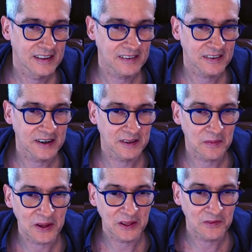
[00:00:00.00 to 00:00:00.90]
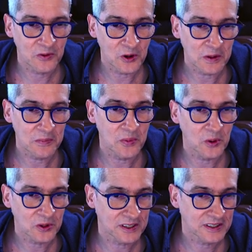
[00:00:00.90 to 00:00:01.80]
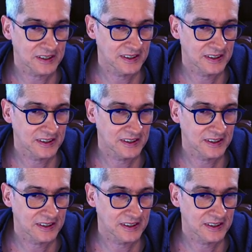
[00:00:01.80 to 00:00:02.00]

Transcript: the starting template fully imported.